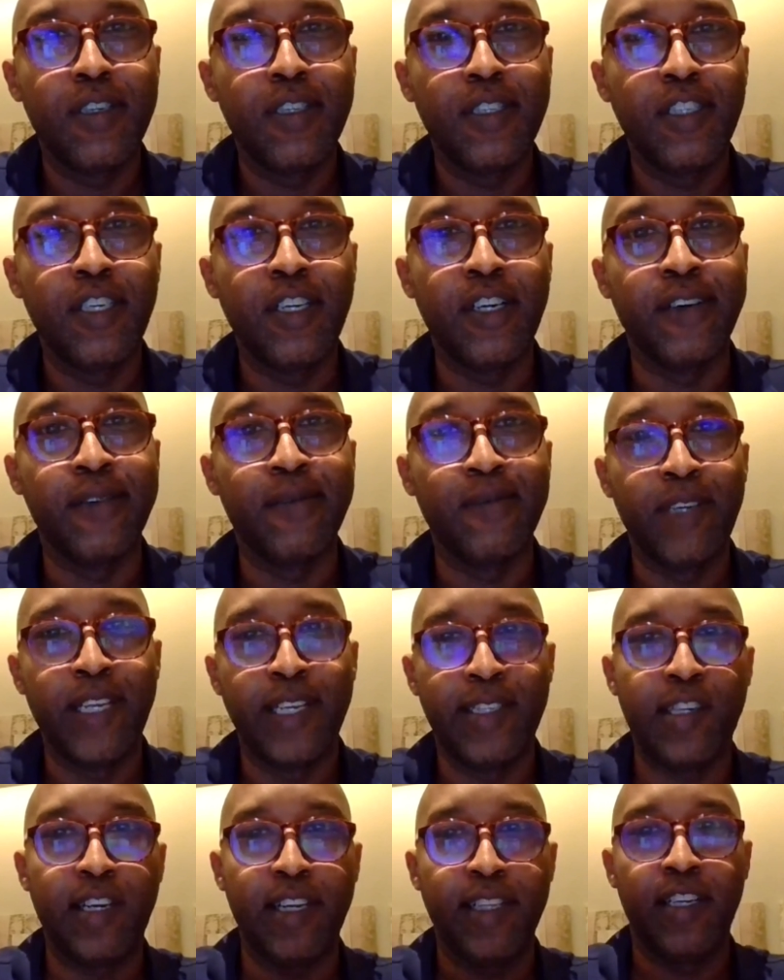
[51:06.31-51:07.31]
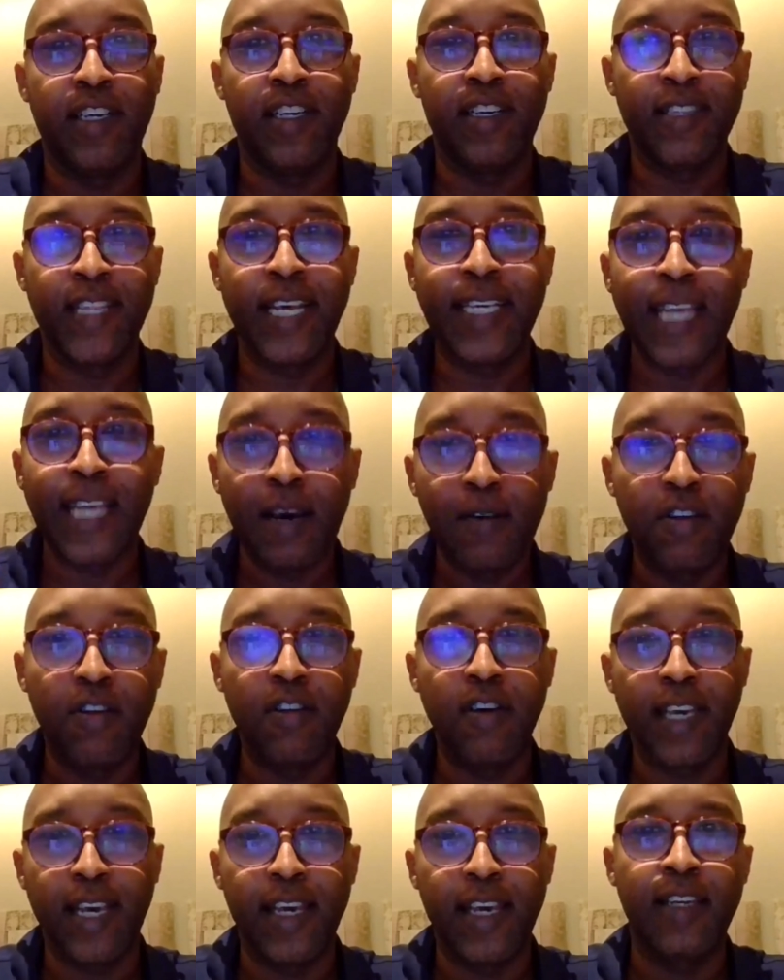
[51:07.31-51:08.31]
you know, literally, you know, that's how you
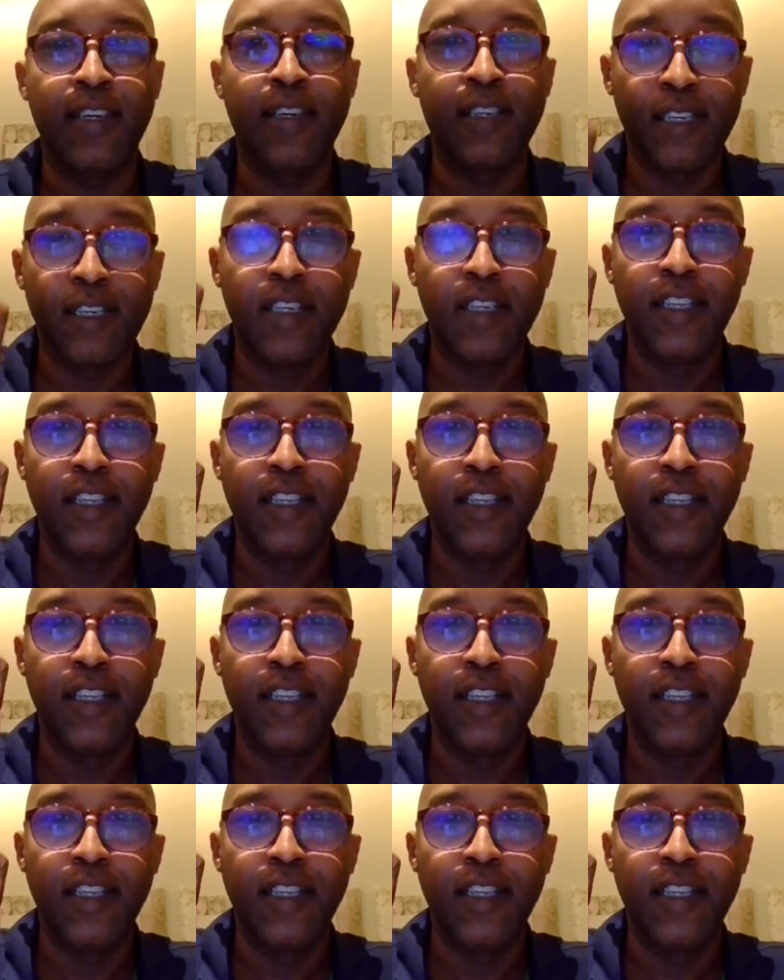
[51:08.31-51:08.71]
log in.